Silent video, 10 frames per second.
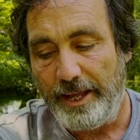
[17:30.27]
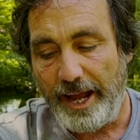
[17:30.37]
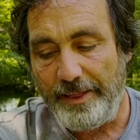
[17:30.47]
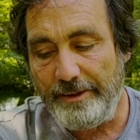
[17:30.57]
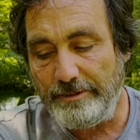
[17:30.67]

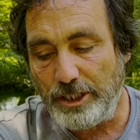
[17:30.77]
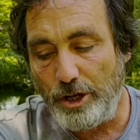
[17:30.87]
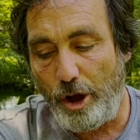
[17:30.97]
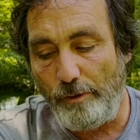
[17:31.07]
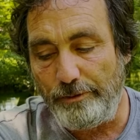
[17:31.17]
And there is an
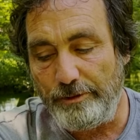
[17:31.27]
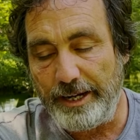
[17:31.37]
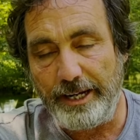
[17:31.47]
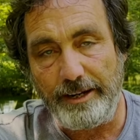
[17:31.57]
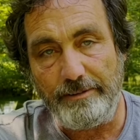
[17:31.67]

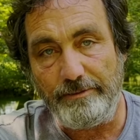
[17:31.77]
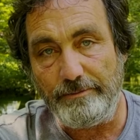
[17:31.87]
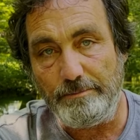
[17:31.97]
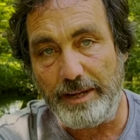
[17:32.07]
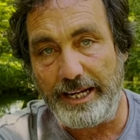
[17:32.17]
offering,
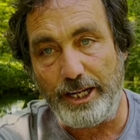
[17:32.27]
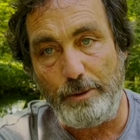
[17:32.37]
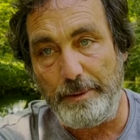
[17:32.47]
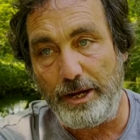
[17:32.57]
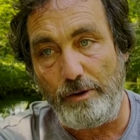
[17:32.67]
and it
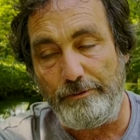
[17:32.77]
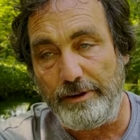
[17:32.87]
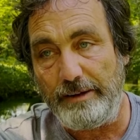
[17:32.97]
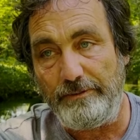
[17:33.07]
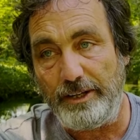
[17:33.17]
could be an
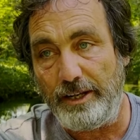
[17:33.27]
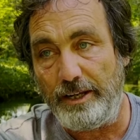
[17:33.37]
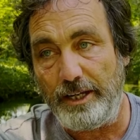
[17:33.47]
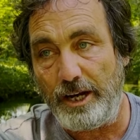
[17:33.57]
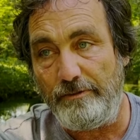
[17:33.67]
offering for,
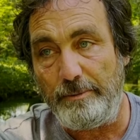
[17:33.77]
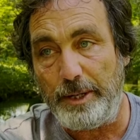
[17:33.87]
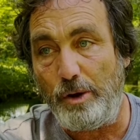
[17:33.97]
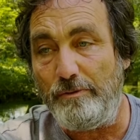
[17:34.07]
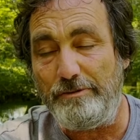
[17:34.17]
you know, from
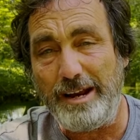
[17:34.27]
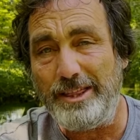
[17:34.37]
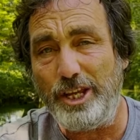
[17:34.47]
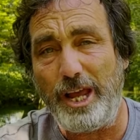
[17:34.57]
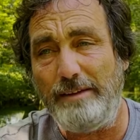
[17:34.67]
an old
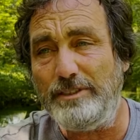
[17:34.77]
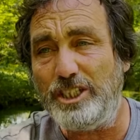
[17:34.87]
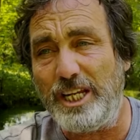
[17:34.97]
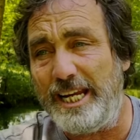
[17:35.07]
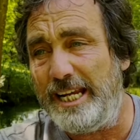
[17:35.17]
friend that you haven't
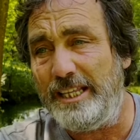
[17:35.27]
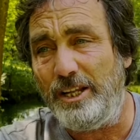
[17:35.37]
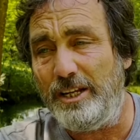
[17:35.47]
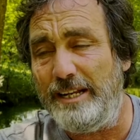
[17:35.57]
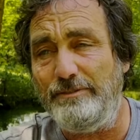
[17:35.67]
seen
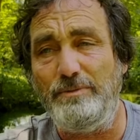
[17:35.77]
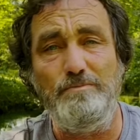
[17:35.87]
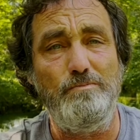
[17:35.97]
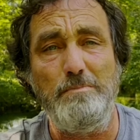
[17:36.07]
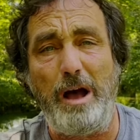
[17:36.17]
that lives
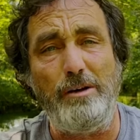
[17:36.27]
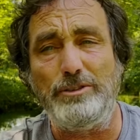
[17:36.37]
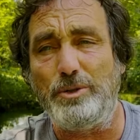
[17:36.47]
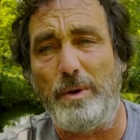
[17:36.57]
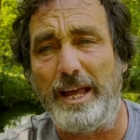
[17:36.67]

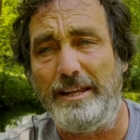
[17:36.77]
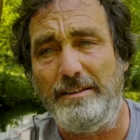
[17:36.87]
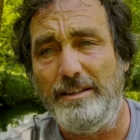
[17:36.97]
miles away,